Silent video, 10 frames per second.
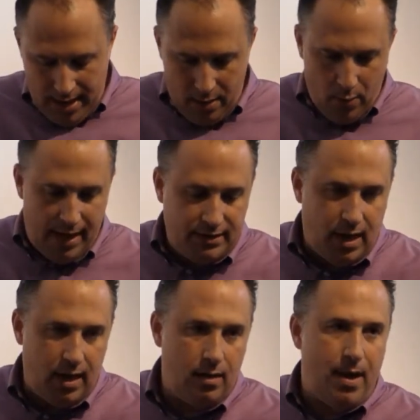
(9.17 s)
And when I
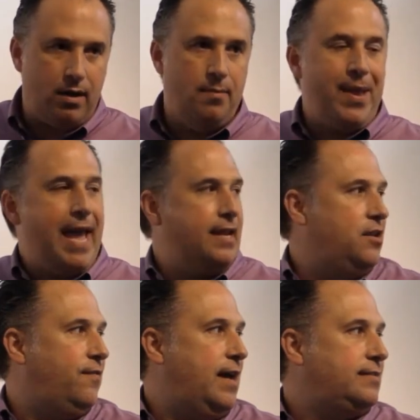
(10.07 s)
talk about
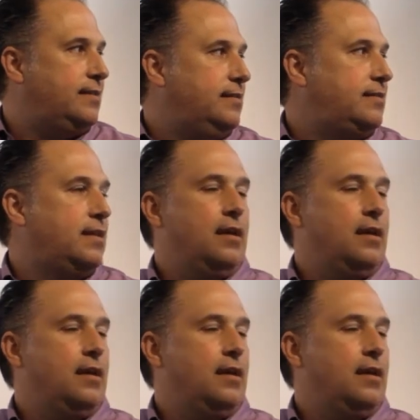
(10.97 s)
companion devices,